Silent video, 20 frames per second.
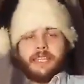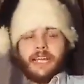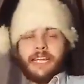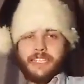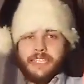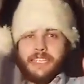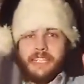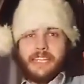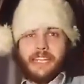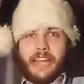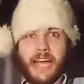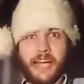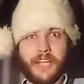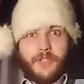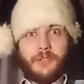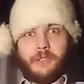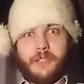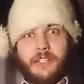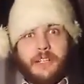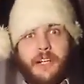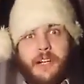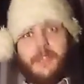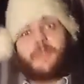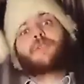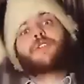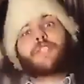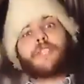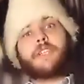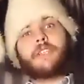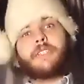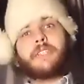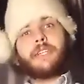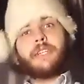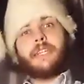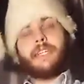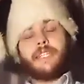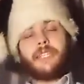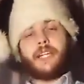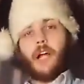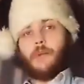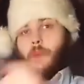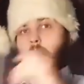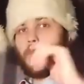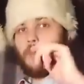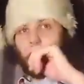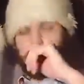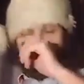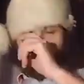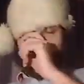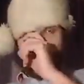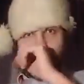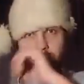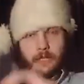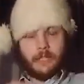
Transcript: That's the natural conclusion he's come up with.